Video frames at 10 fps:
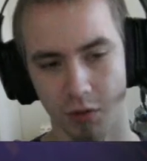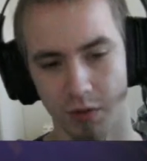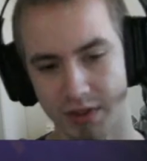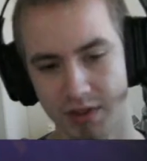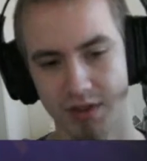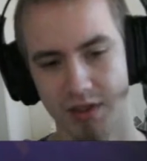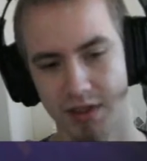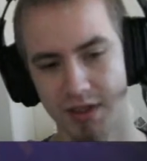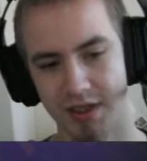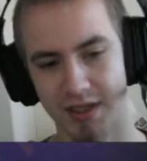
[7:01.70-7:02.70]
it,
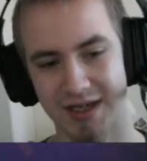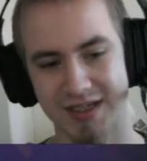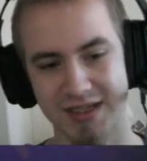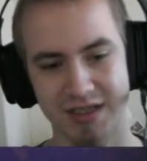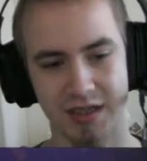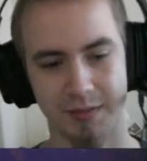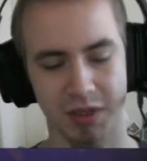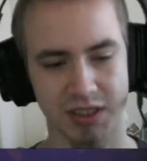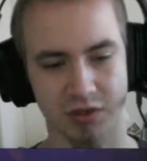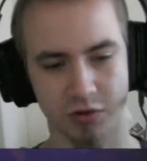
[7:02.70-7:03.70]
he gets the
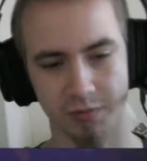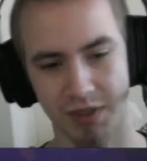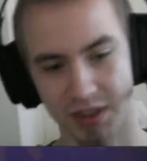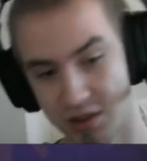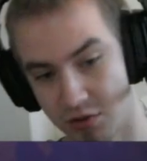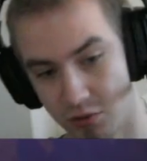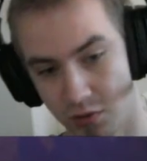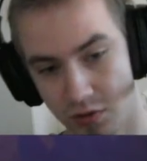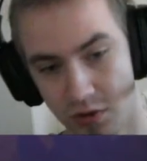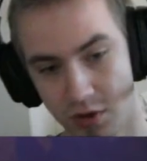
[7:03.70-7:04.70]

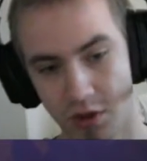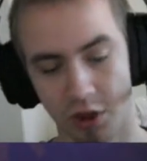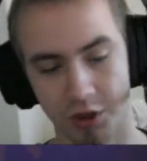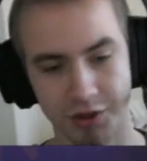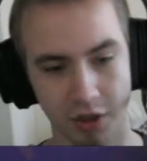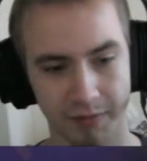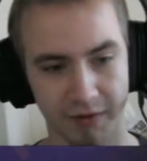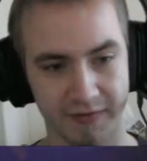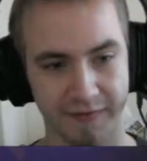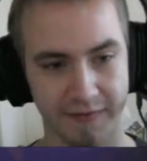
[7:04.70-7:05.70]
+2/+2 on top
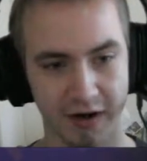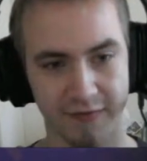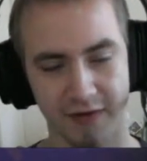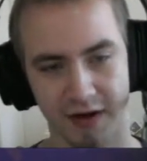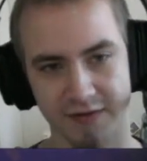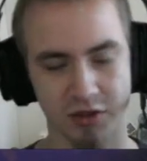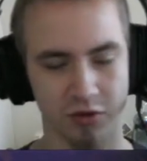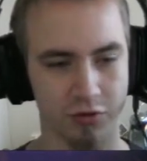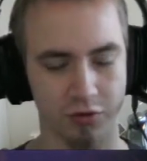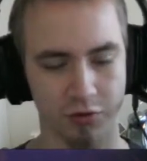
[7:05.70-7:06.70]
of the 5/5,
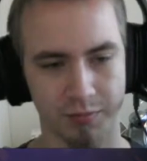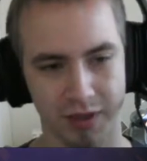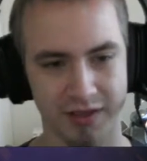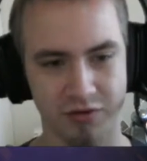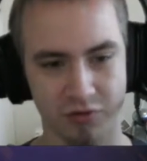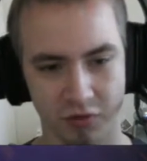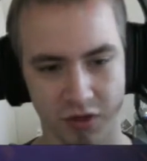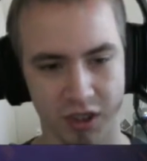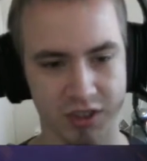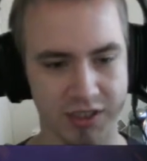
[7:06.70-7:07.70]
so you play 2
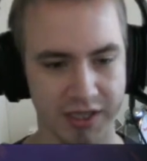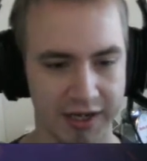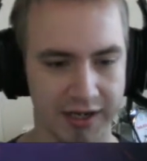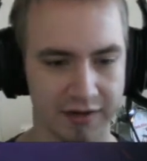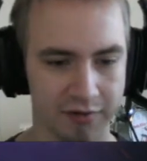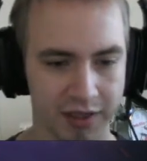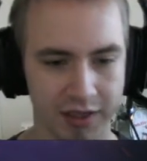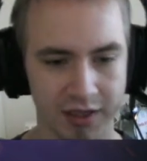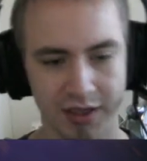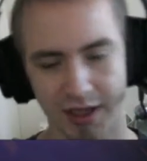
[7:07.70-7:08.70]
cards, then Edwin,
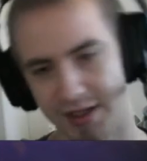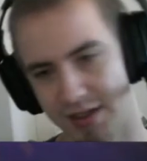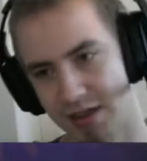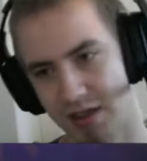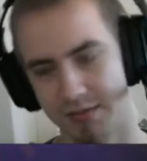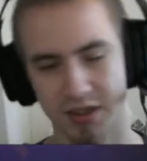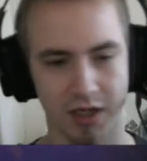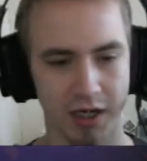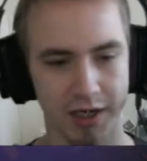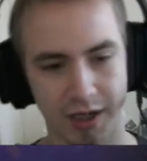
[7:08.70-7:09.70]
and it comes to
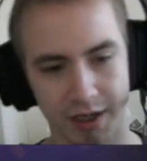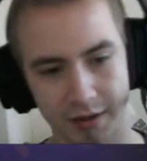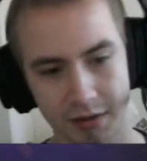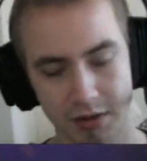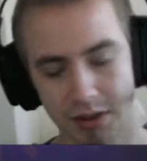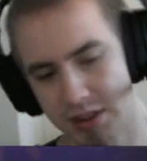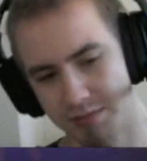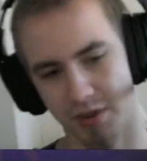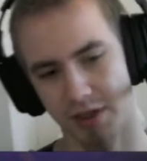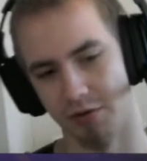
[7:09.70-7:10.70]
9/9. That's
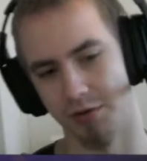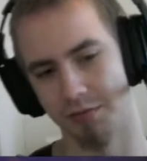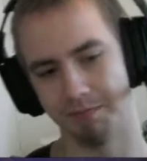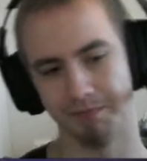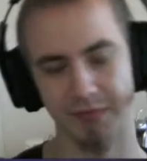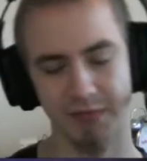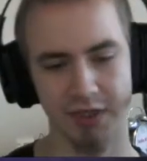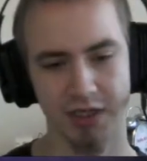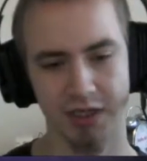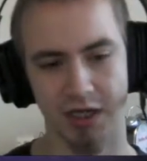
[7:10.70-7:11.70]
pretty good.
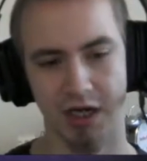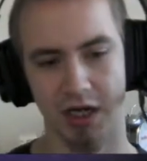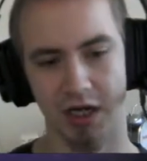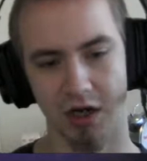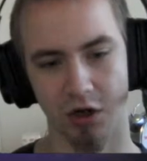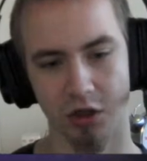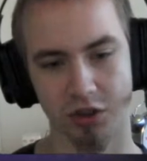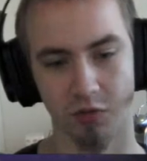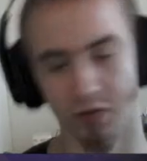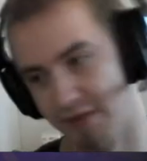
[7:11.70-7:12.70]

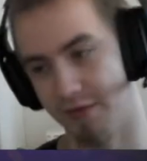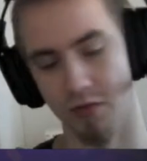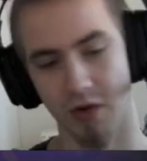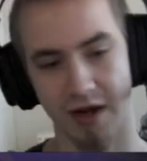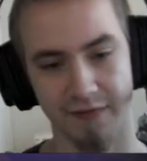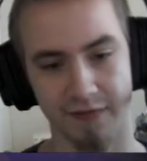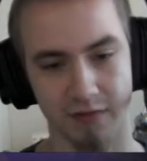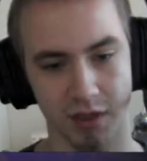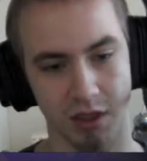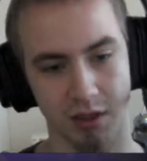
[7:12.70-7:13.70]
Also, if you have
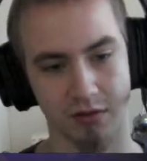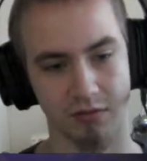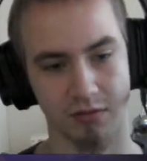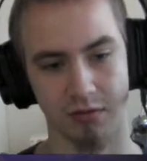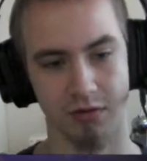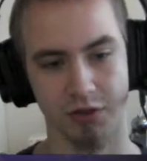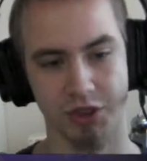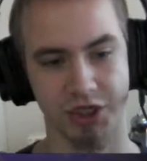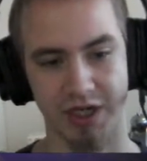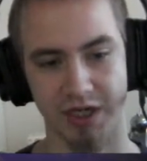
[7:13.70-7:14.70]
like
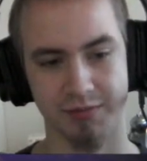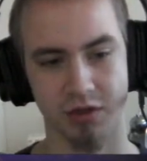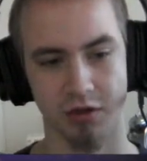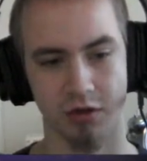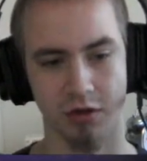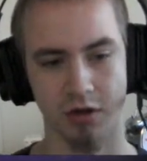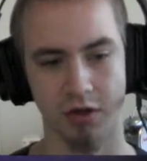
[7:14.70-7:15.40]
sheeps or